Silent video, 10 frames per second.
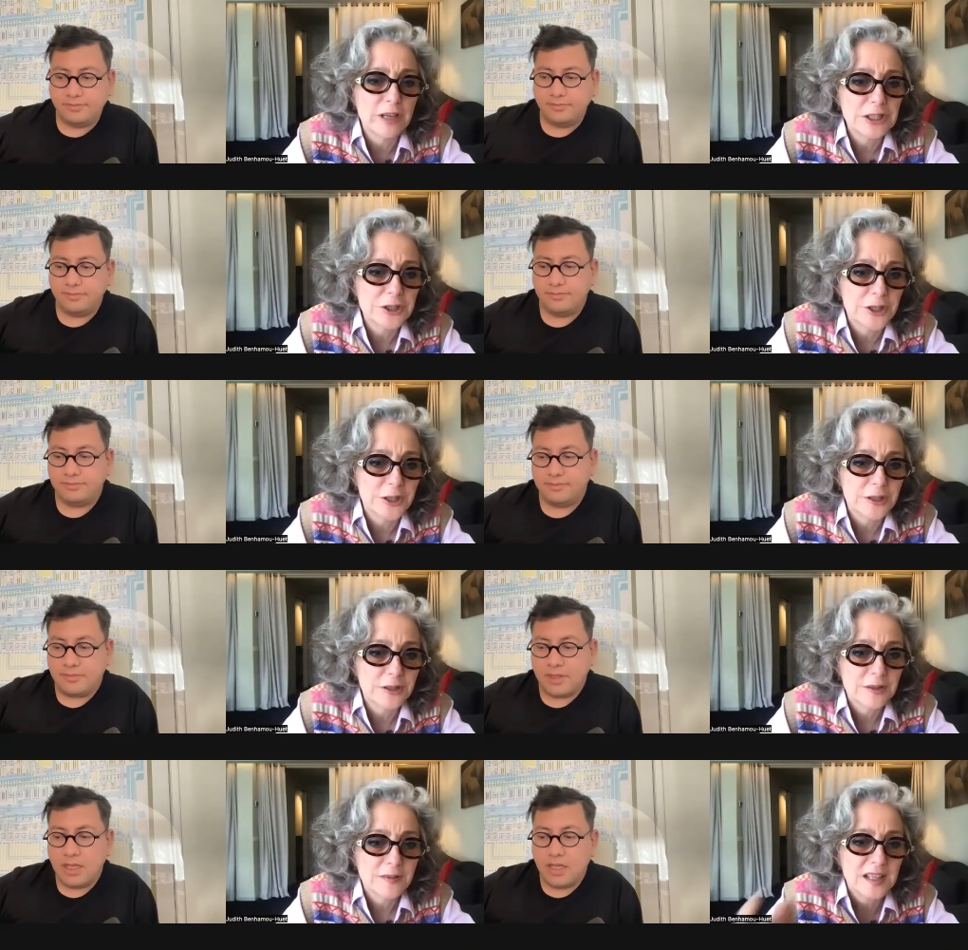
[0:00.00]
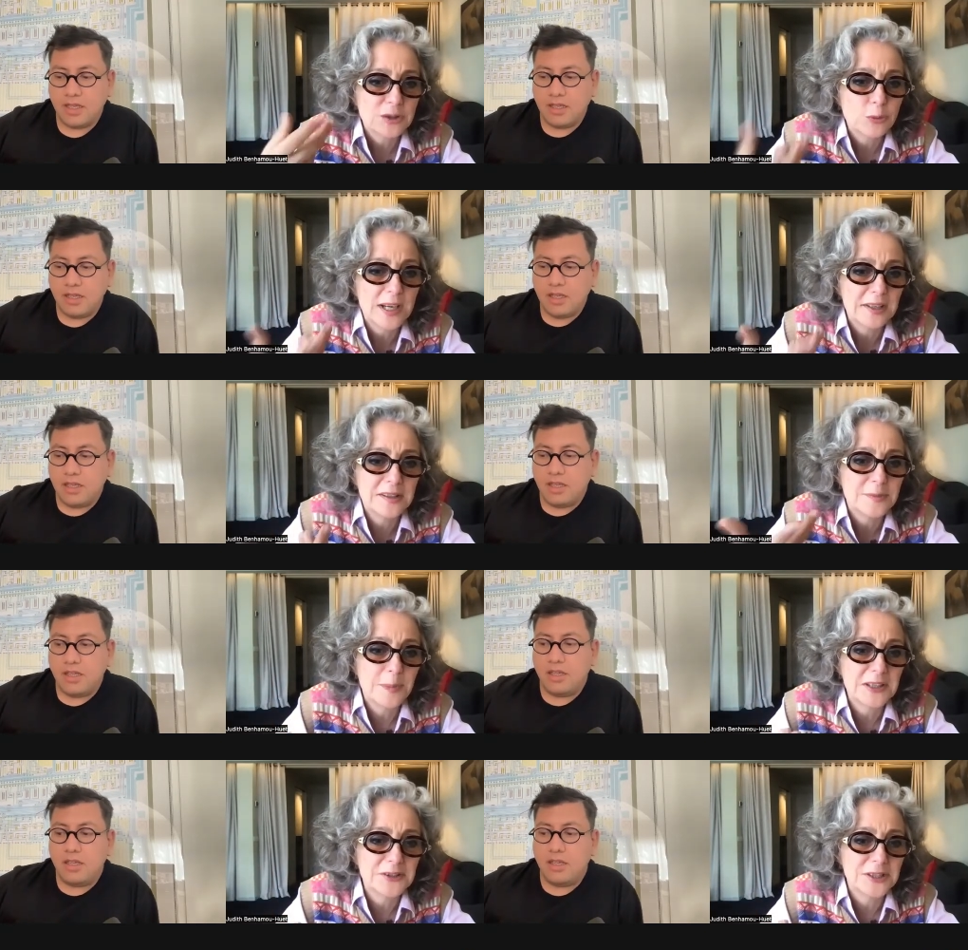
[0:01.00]
Speaker 1: version that's why it's
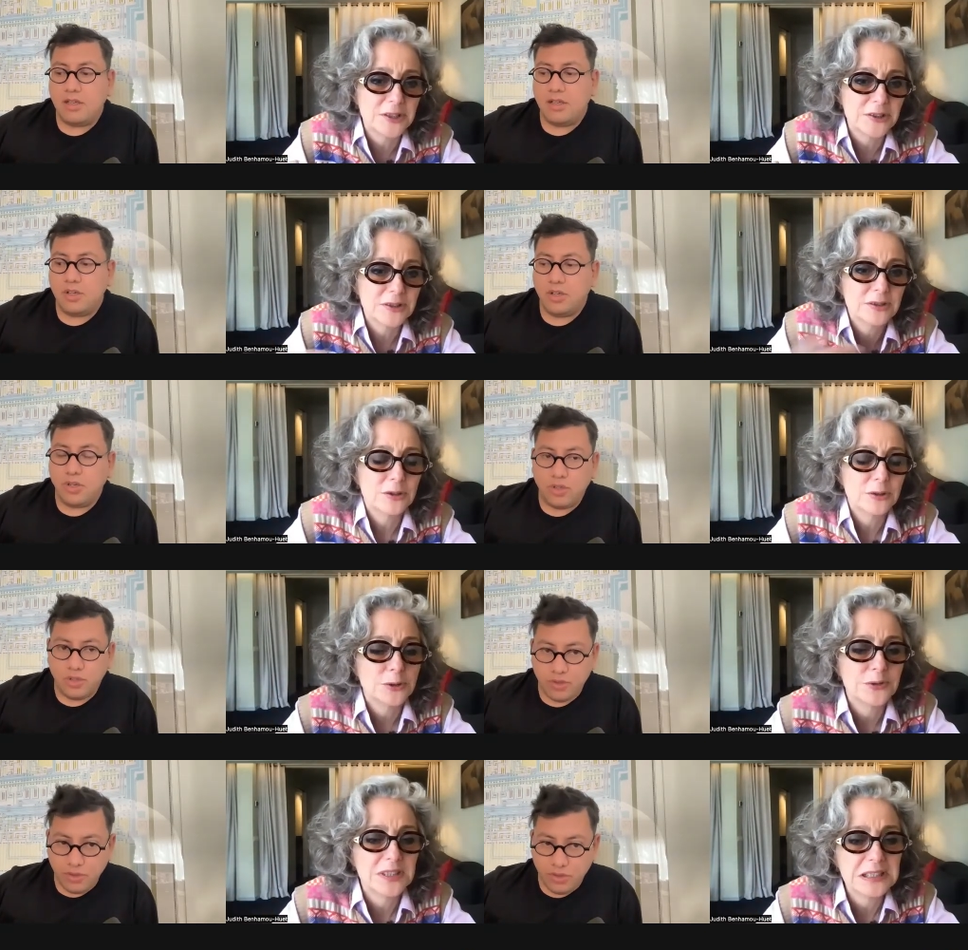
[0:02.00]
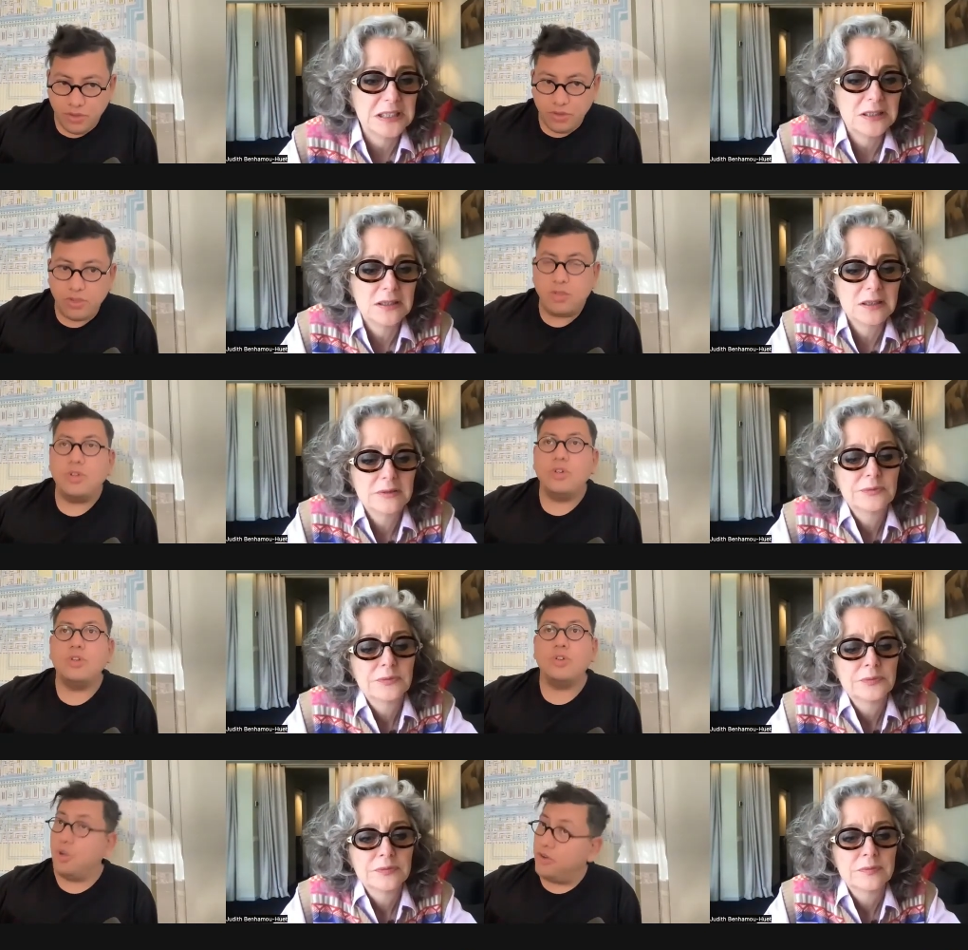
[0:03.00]
pertinent don't you think
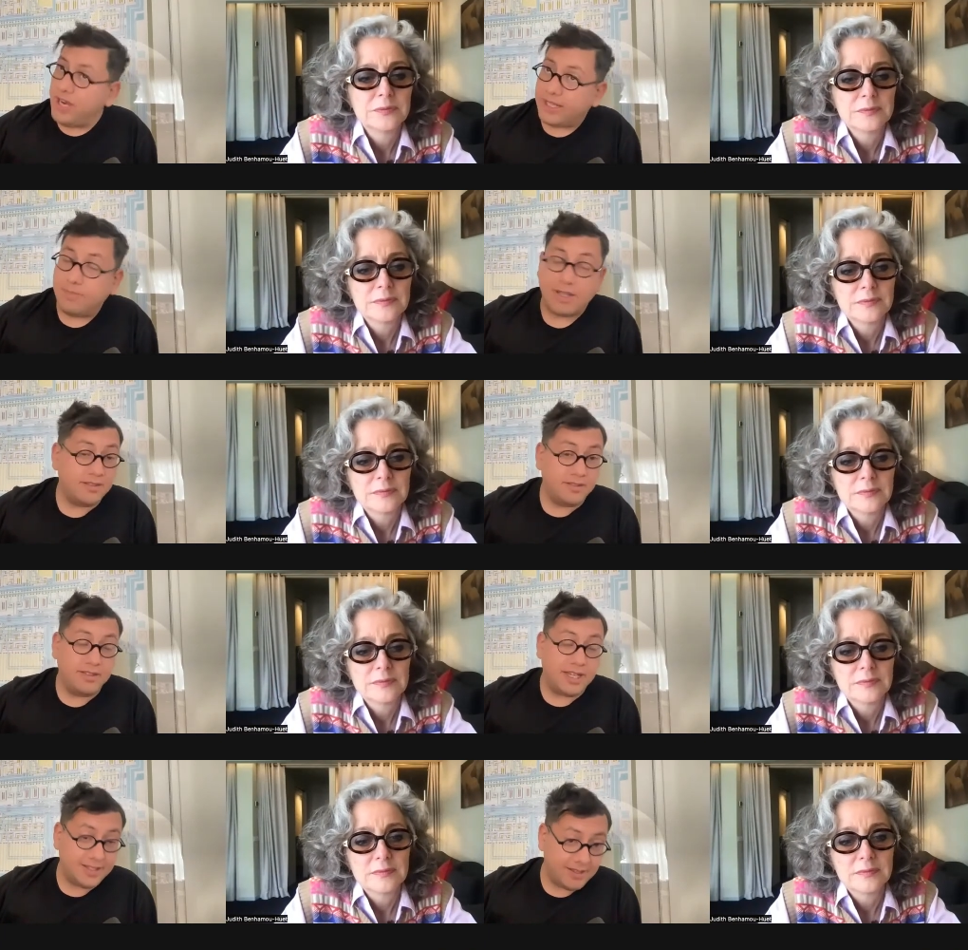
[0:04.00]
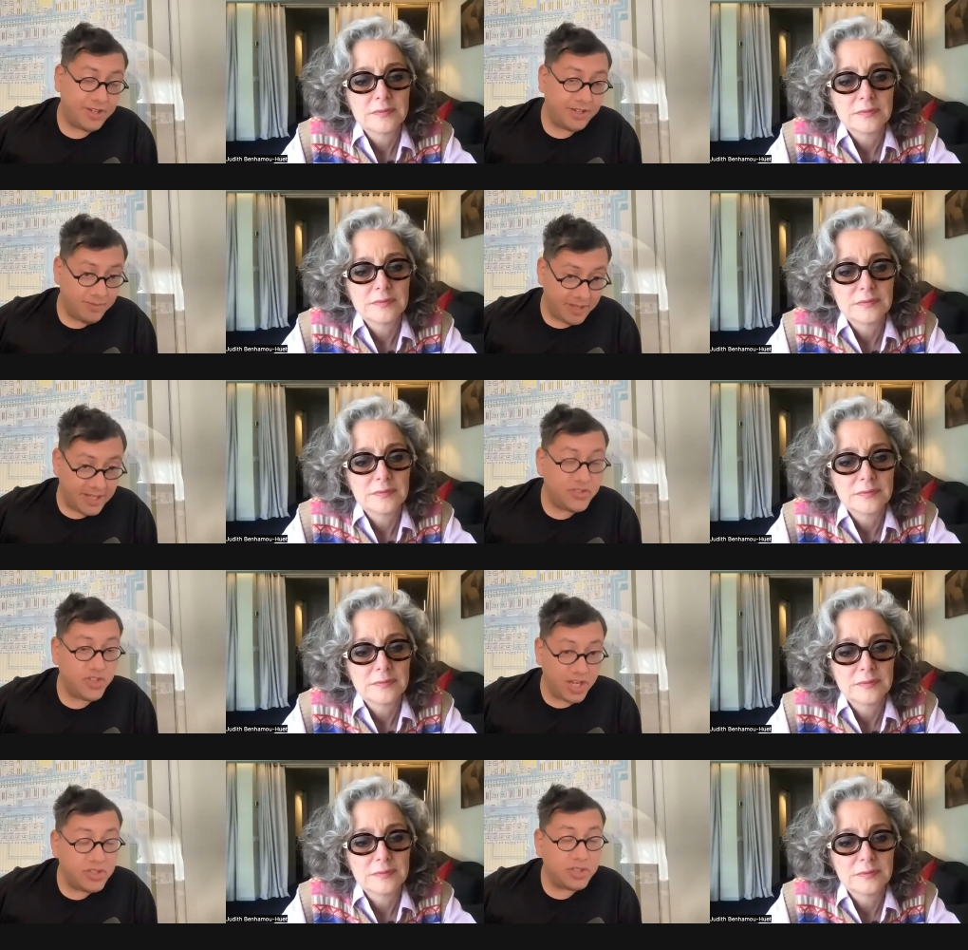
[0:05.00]
Speaker 2: correct but that's a very nice
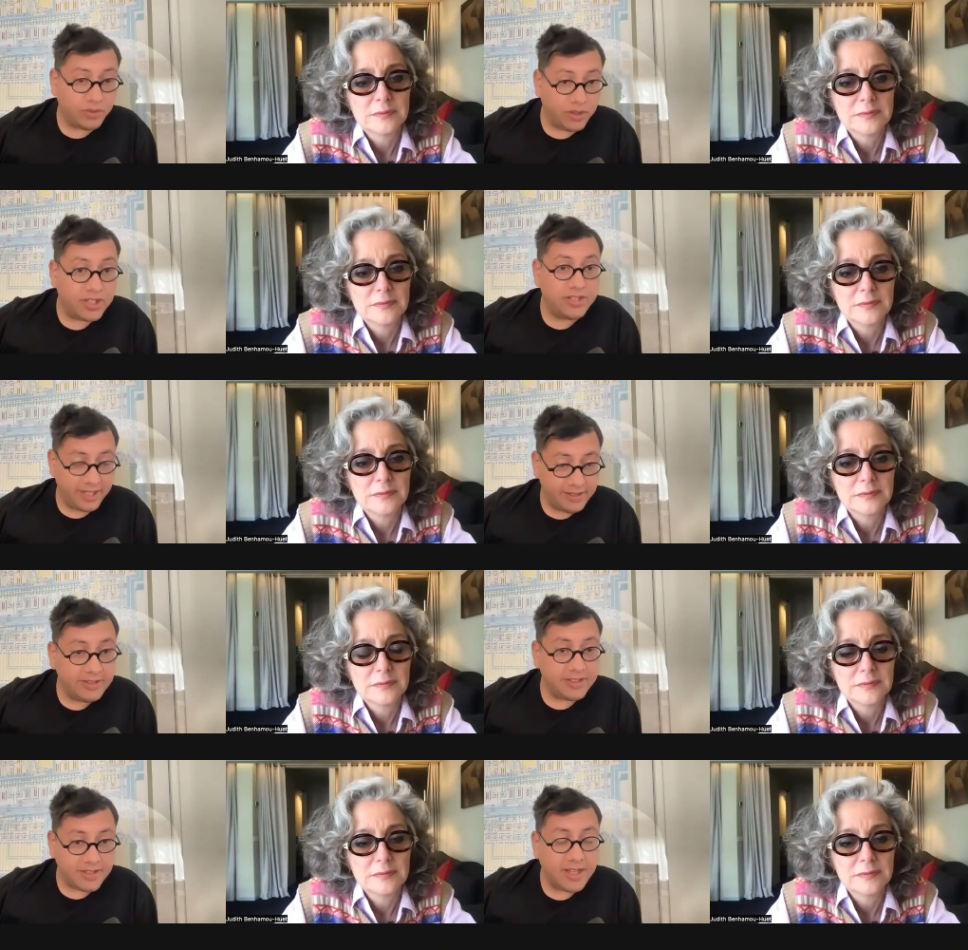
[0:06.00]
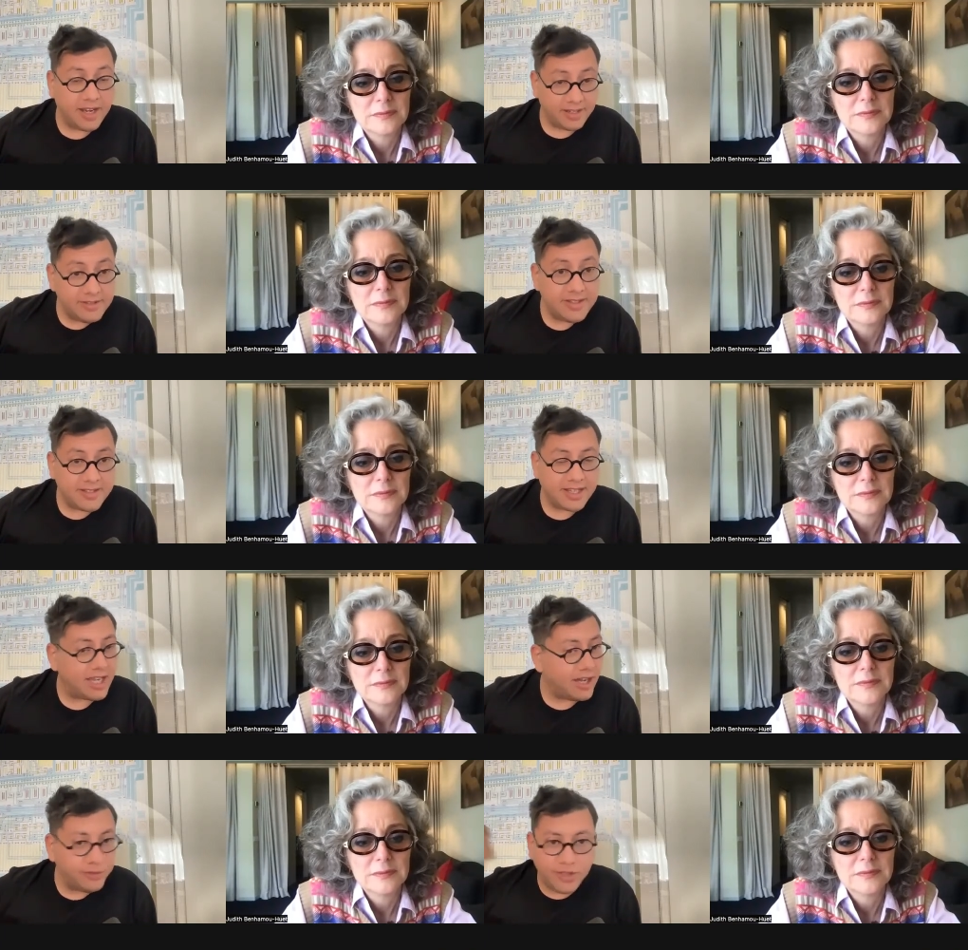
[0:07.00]
challenge for creators and artists like
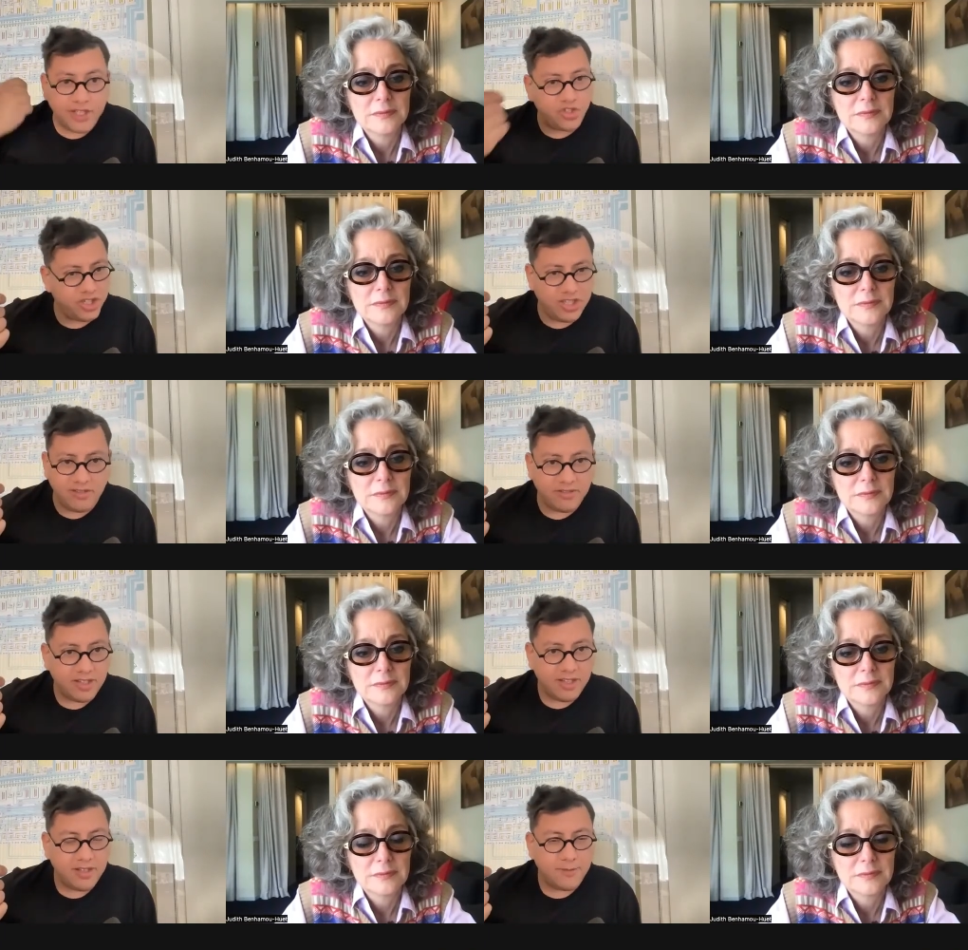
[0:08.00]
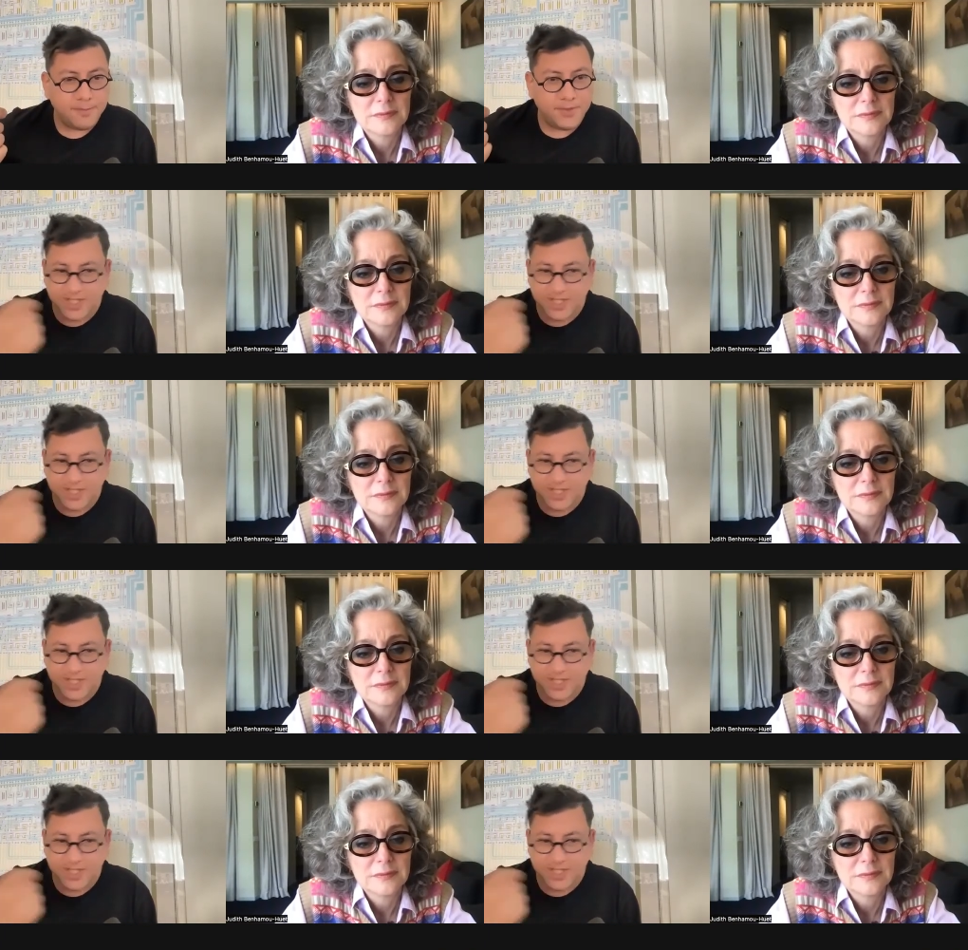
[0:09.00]
how to achieve this